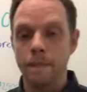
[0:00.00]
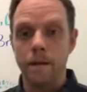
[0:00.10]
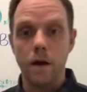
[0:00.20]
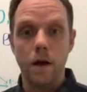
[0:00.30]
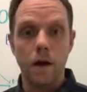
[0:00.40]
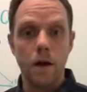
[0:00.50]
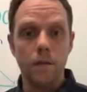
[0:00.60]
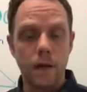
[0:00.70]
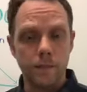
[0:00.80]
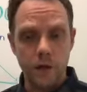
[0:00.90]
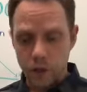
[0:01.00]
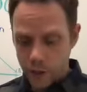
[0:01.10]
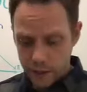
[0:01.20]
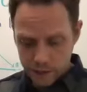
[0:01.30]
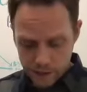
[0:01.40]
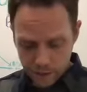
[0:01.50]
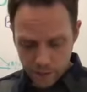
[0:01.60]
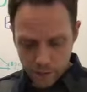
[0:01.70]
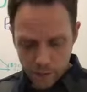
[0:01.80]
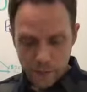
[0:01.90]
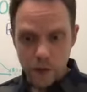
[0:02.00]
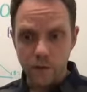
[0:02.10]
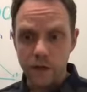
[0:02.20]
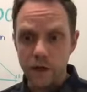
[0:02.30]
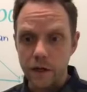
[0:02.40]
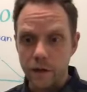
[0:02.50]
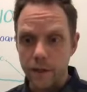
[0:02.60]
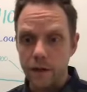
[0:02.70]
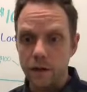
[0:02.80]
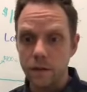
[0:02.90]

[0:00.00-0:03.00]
I'm pretty sure you can see me, but let me know if you can hear me.